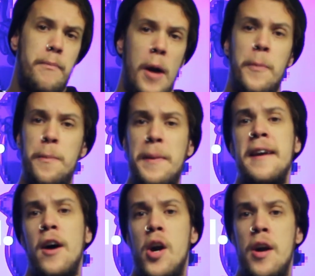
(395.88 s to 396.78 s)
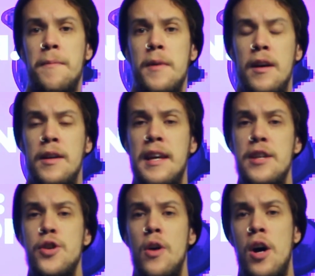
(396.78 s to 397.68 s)
proper PR.
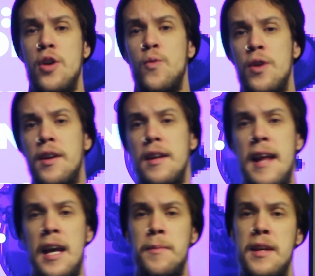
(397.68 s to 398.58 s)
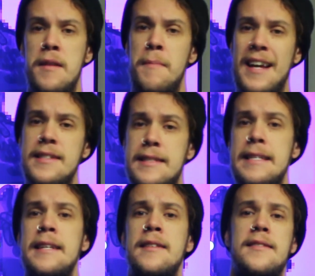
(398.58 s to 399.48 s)
Get your artwork named in
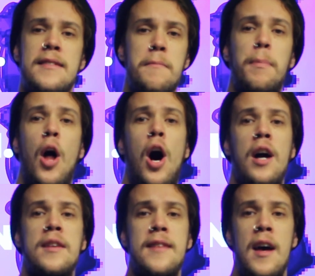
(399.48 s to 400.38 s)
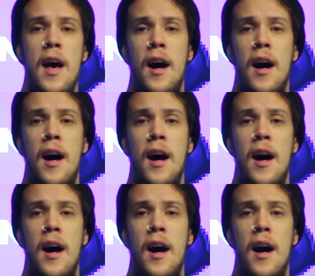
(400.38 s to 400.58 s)
magazines and blogs.